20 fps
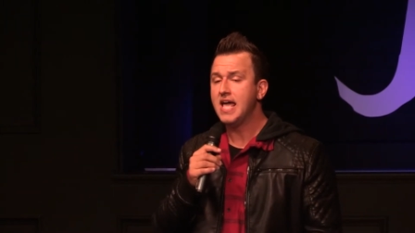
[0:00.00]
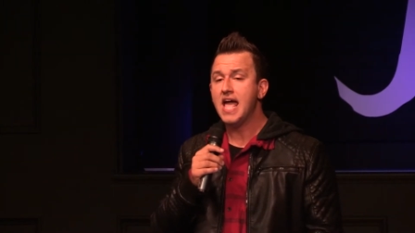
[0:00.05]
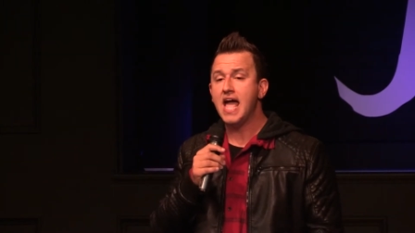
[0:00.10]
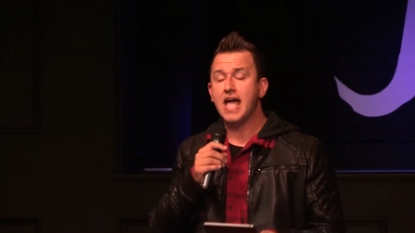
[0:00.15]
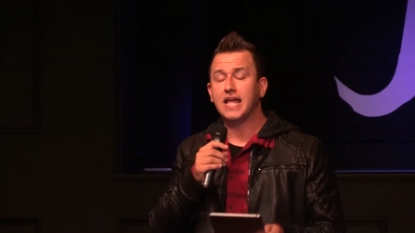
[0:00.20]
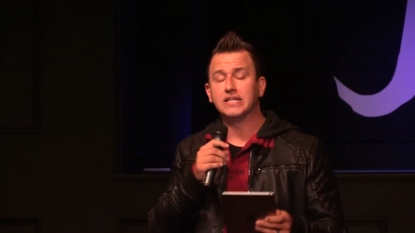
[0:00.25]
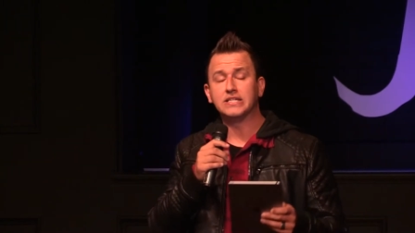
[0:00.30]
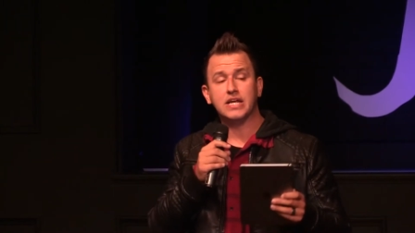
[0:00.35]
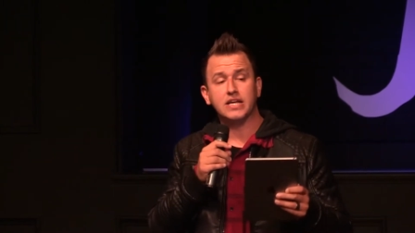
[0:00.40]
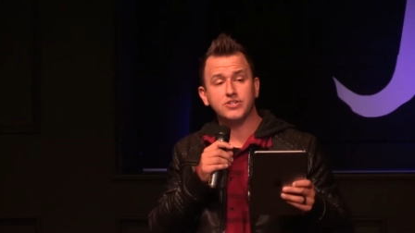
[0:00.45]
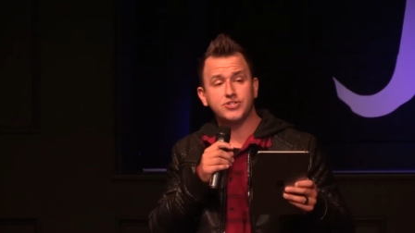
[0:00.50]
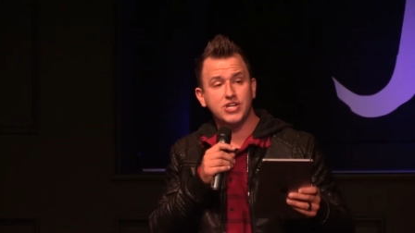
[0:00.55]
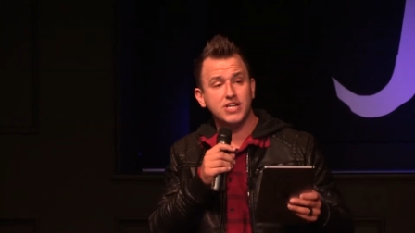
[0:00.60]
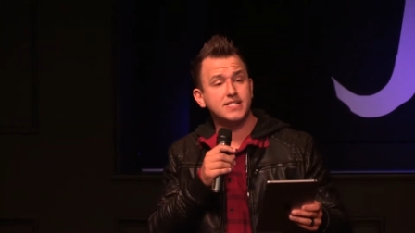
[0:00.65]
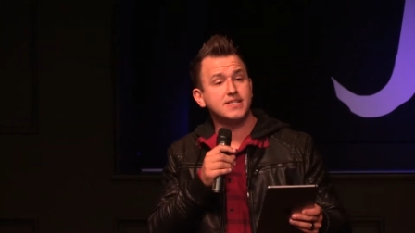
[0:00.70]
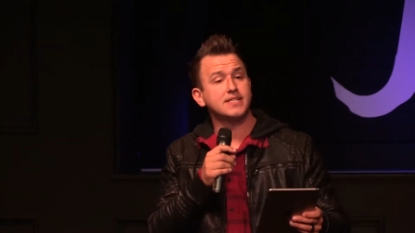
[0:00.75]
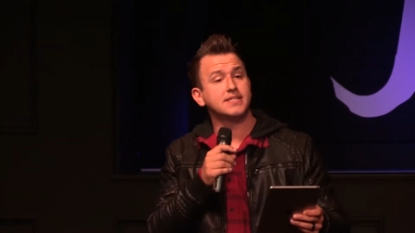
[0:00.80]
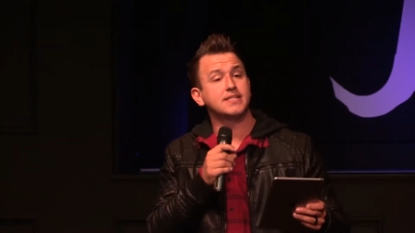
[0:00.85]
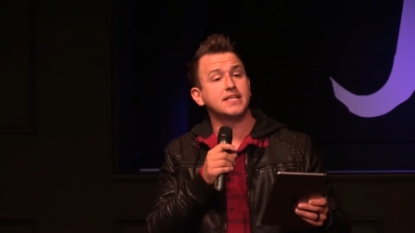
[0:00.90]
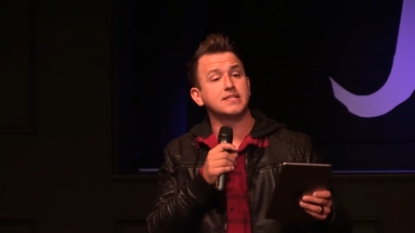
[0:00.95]
and, and
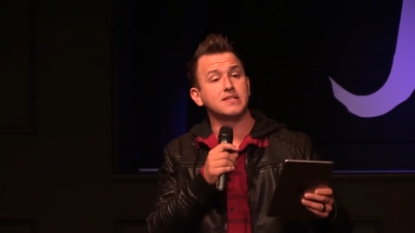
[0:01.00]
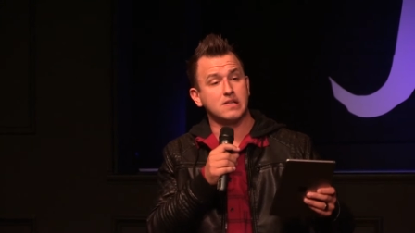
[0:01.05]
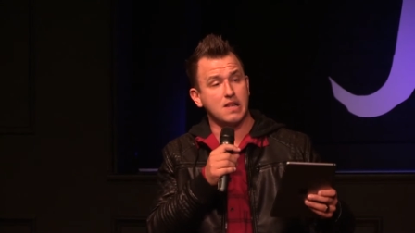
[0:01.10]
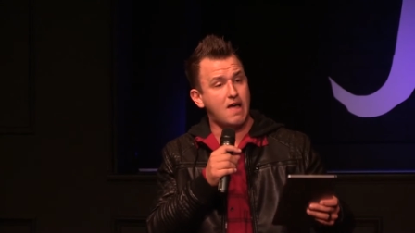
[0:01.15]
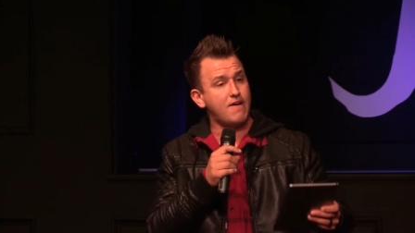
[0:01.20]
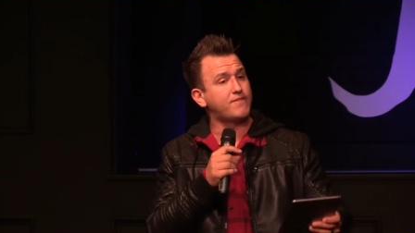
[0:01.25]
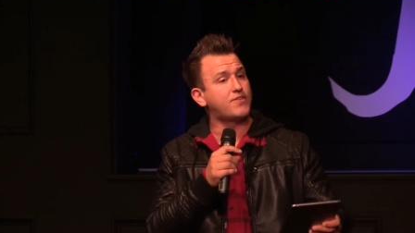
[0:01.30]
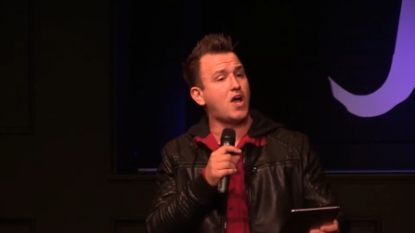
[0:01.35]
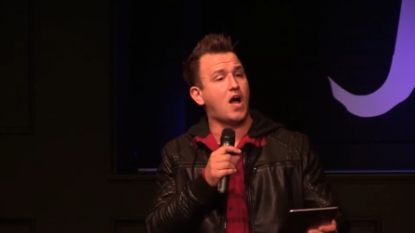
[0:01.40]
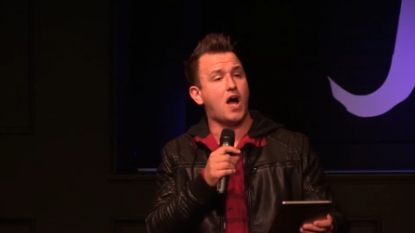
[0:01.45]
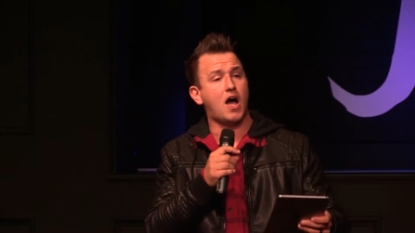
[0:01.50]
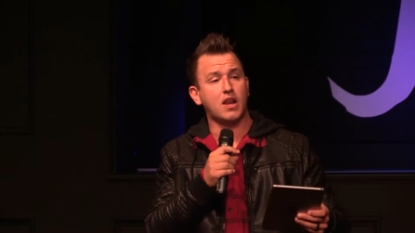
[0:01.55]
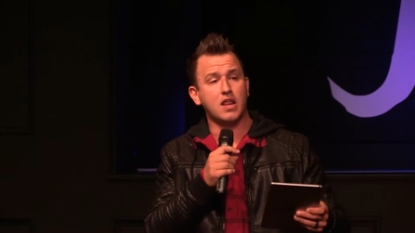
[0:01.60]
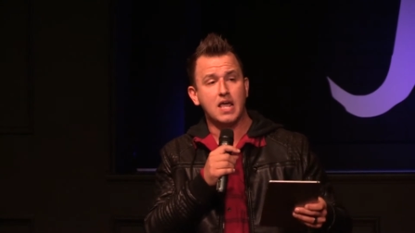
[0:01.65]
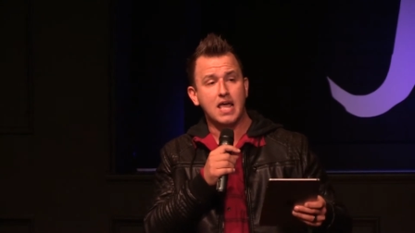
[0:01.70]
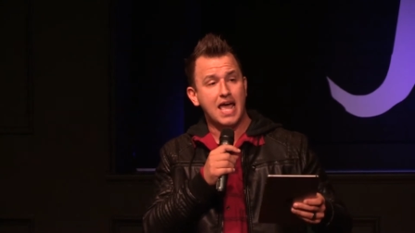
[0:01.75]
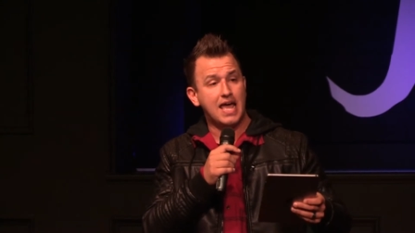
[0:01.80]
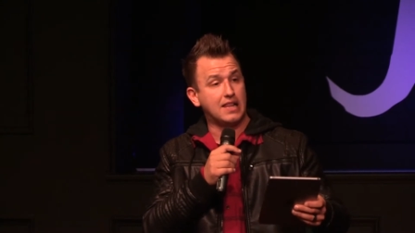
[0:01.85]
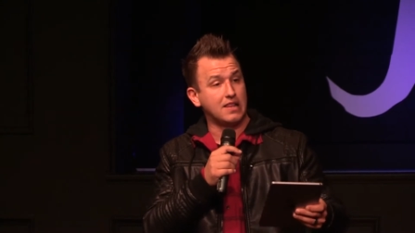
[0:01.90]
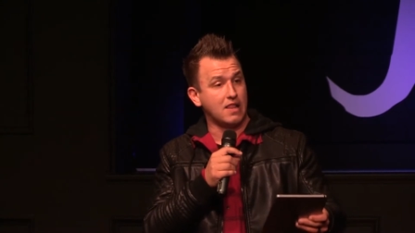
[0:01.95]
Jesus says, love God
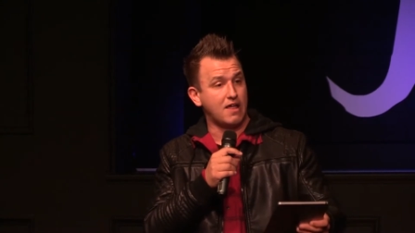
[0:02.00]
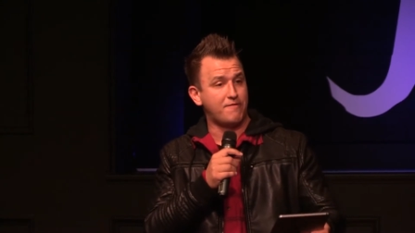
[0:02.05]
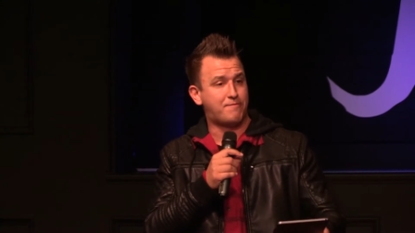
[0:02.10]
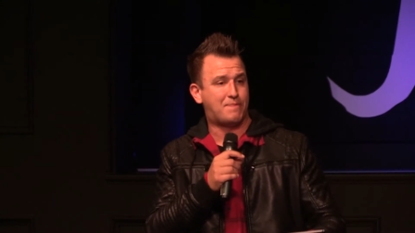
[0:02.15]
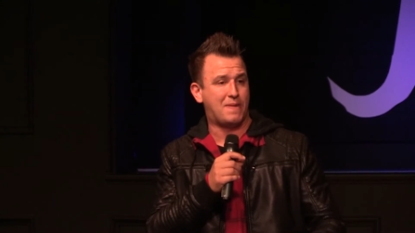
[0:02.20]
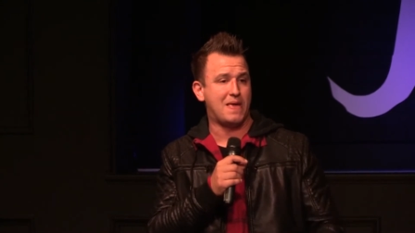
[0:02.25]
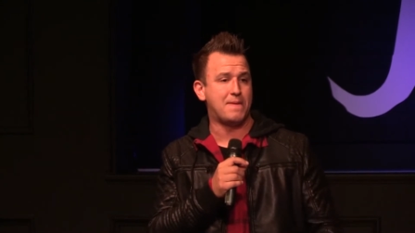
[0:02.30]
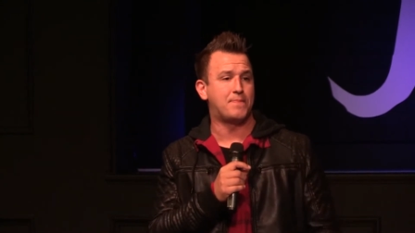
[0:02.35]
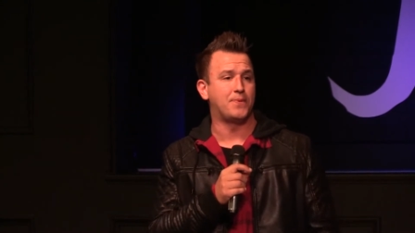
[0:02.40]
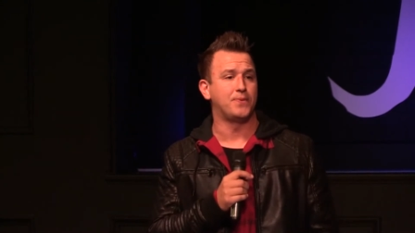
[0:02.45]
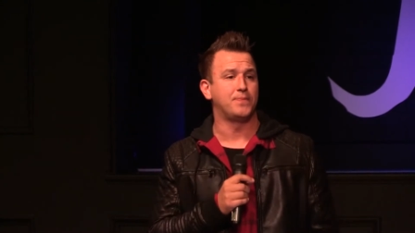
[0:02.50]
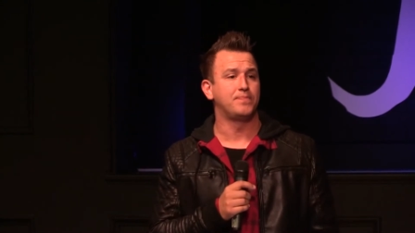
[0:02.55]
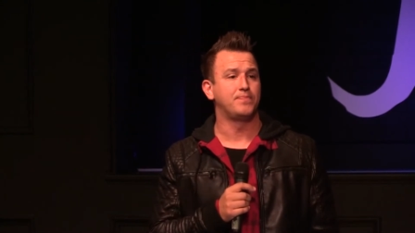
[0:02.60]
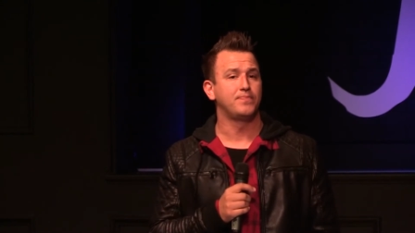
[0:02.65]
and love people.